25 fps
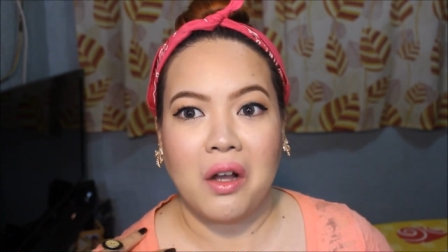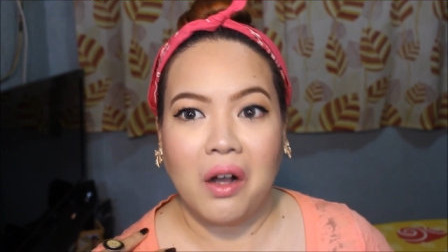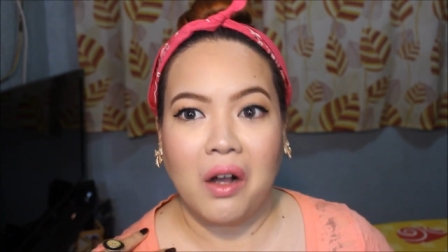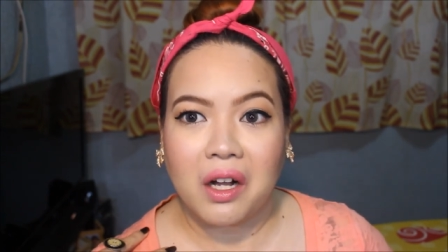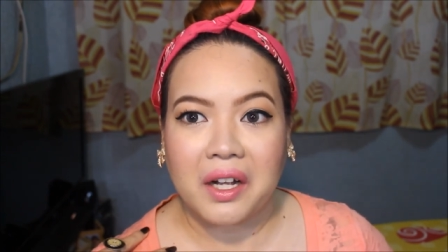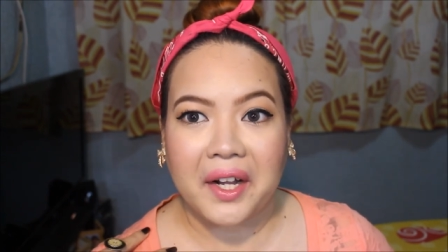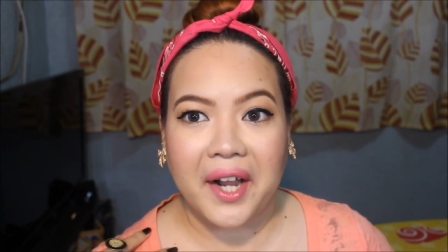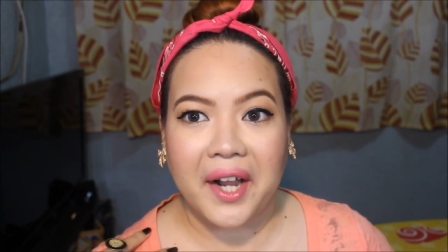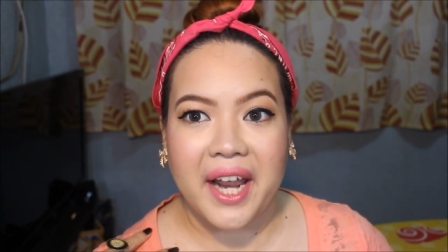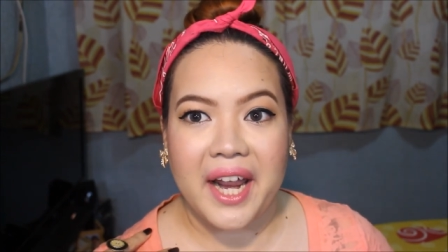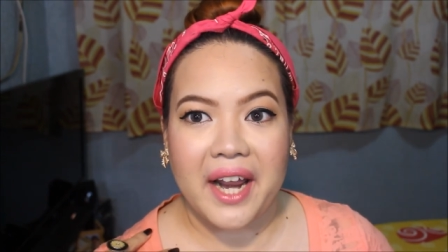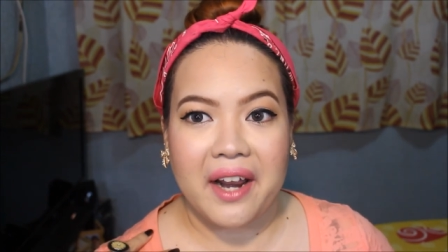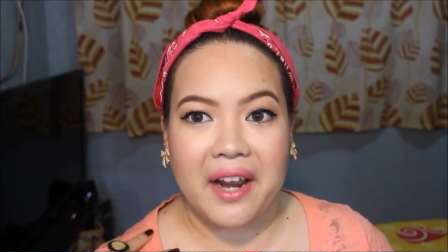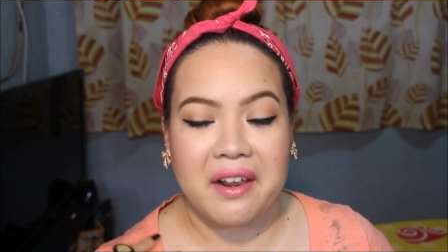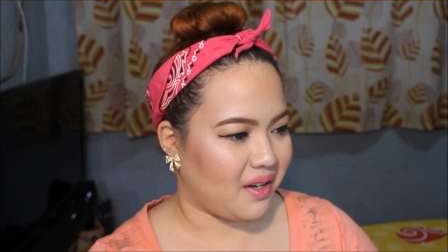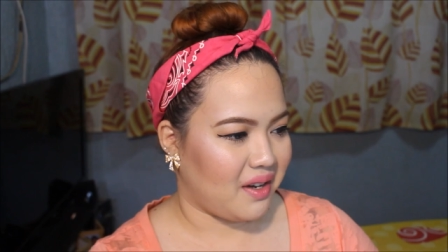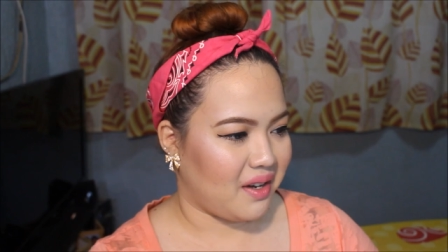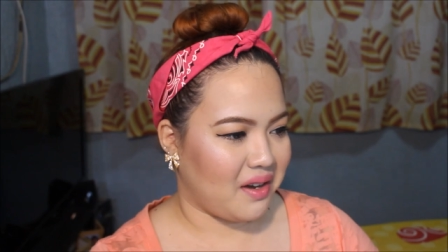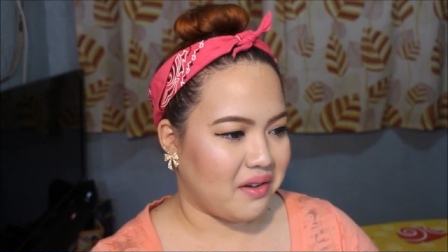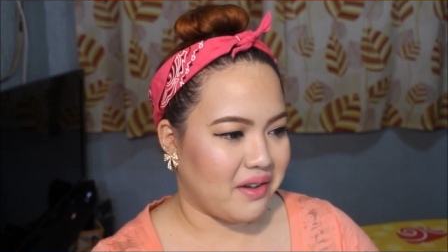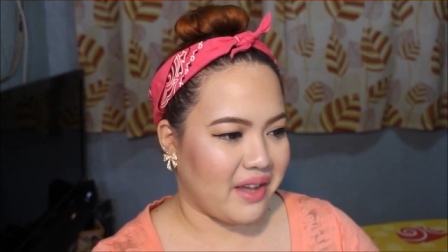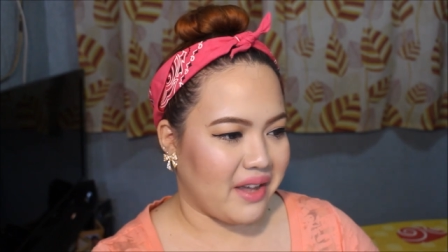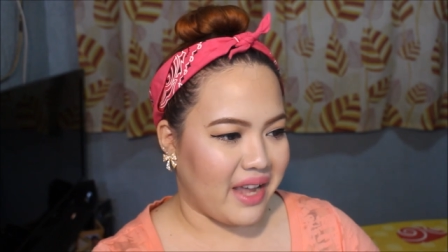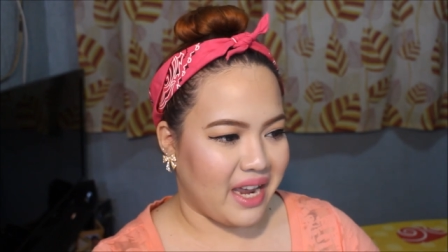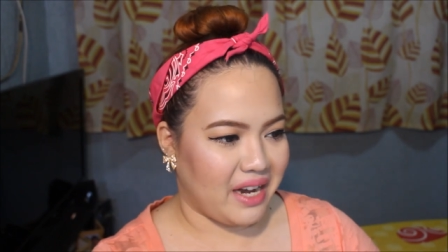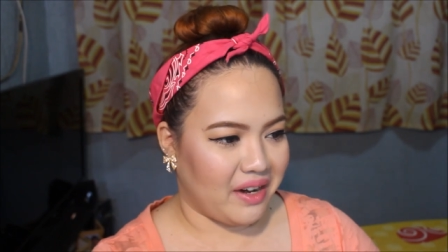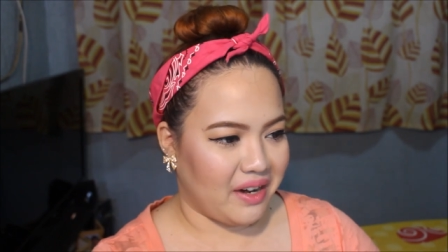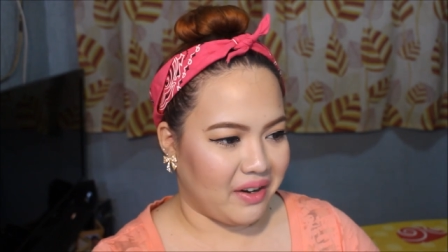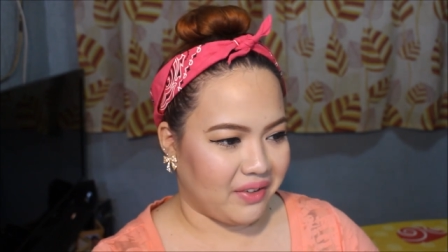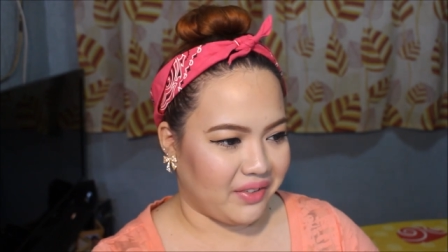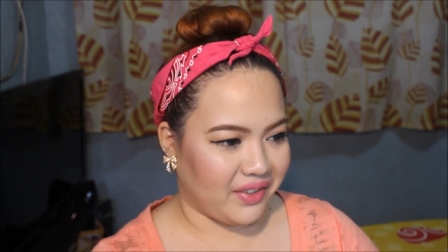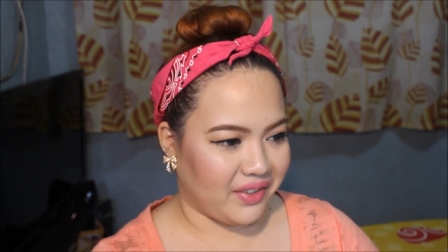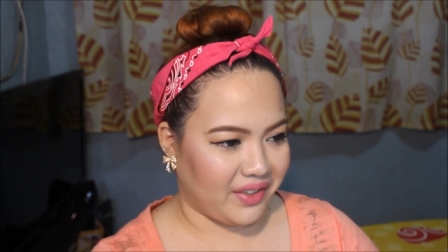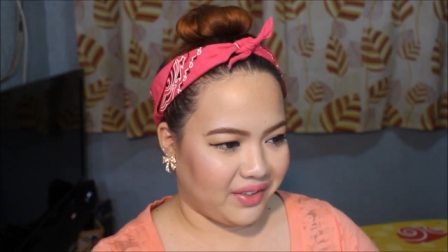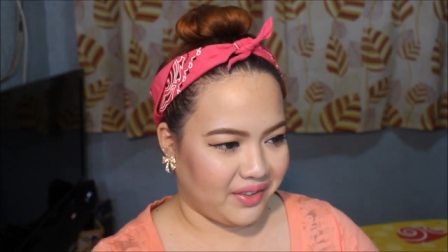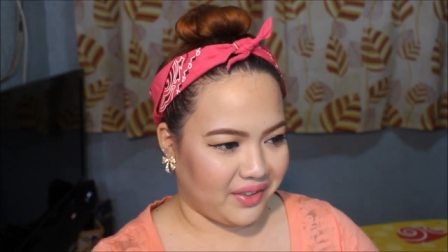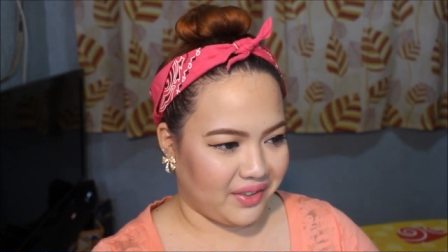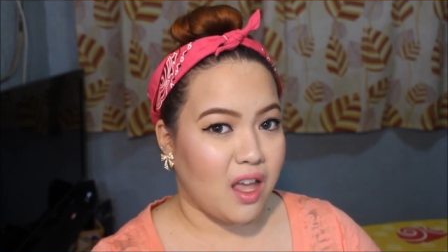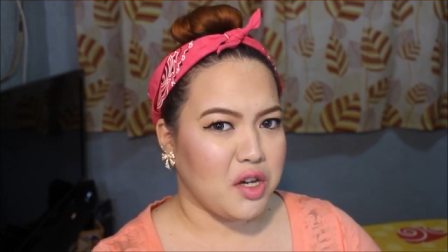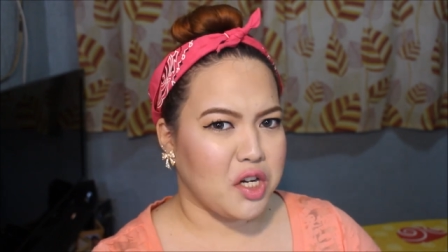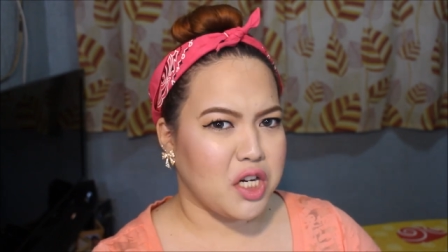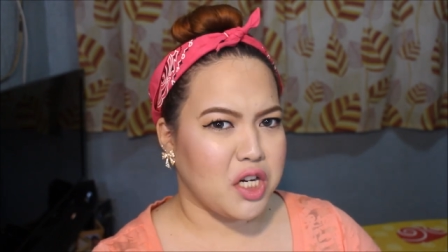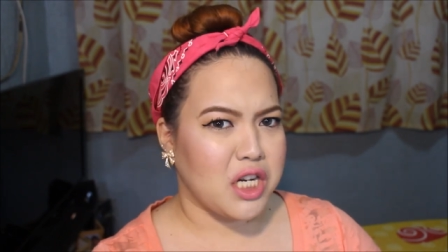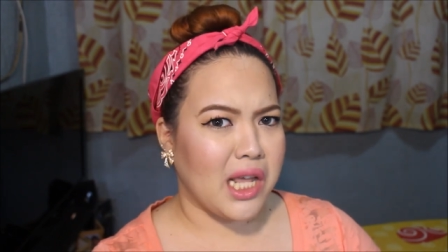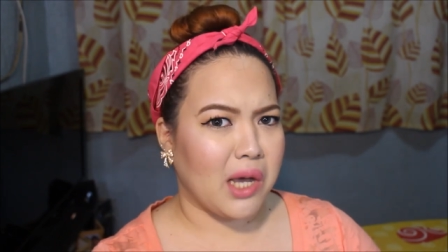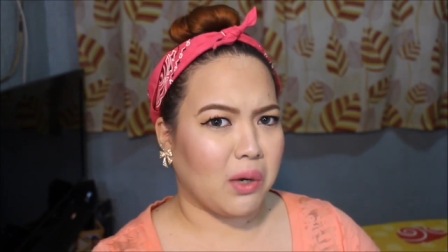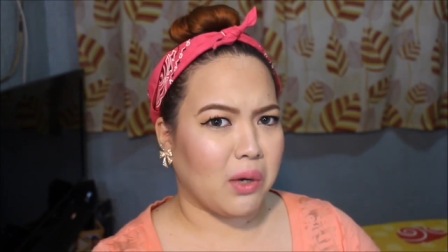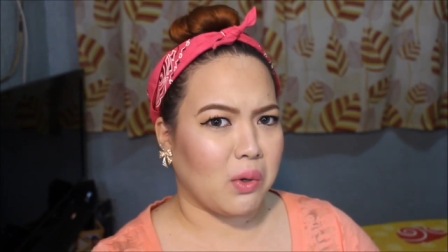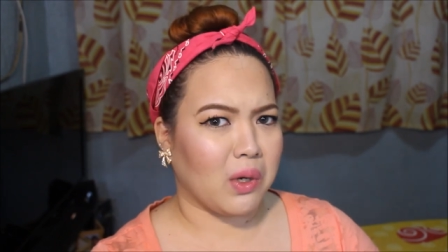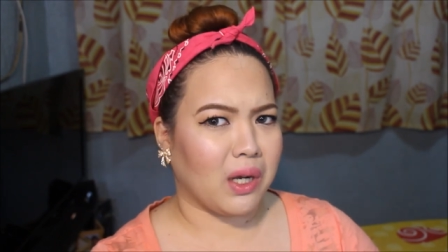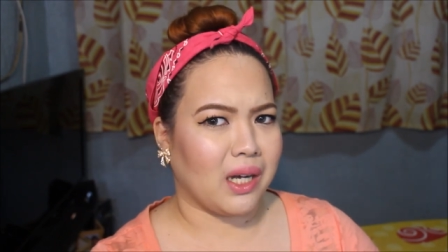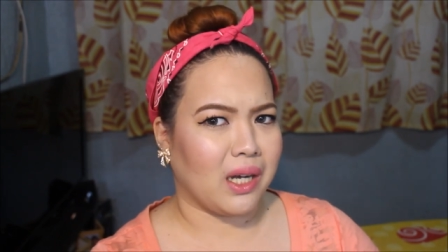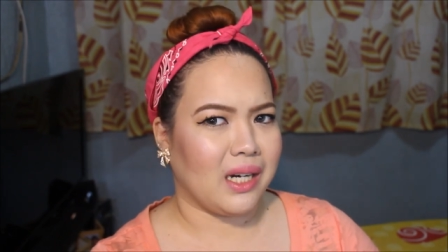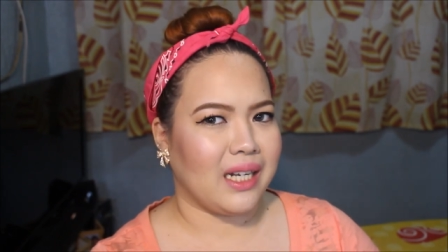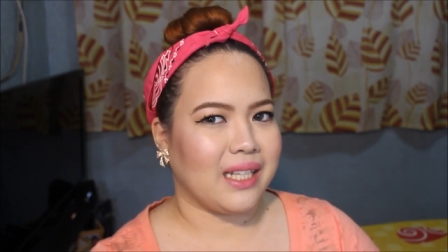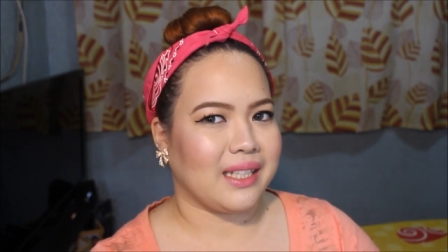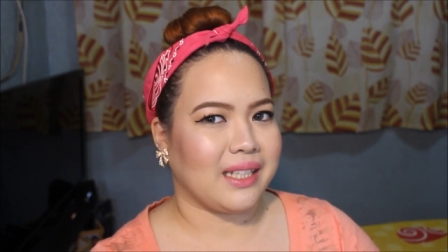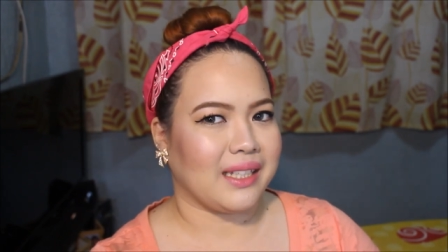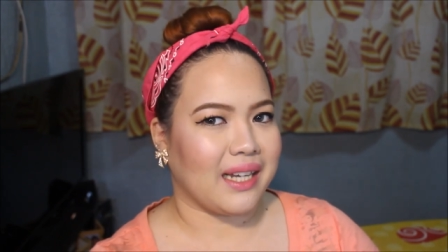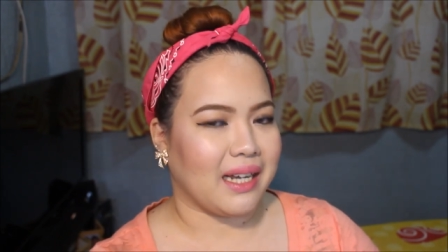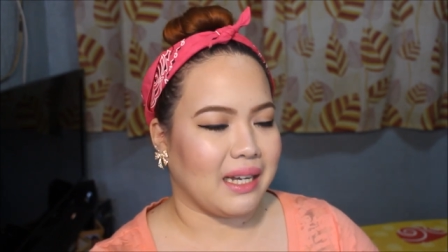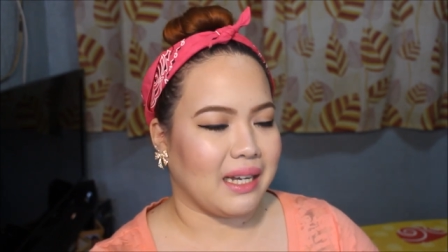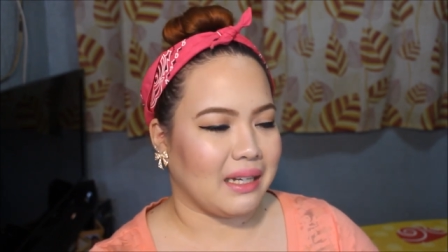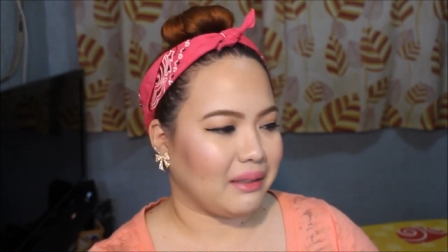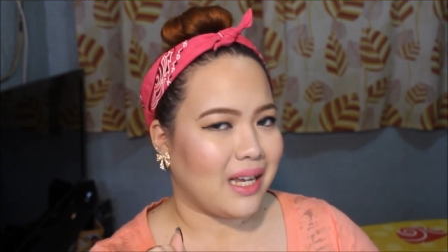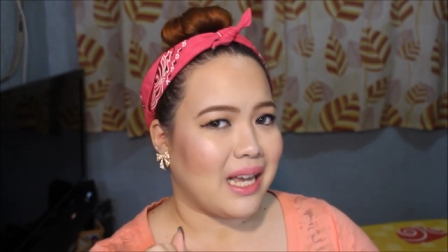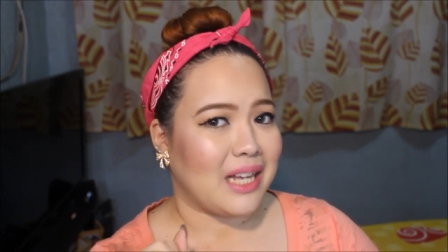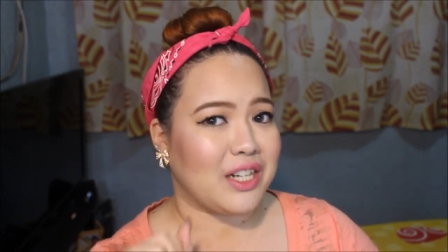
Okay? No haters. And hindi ako galit ha.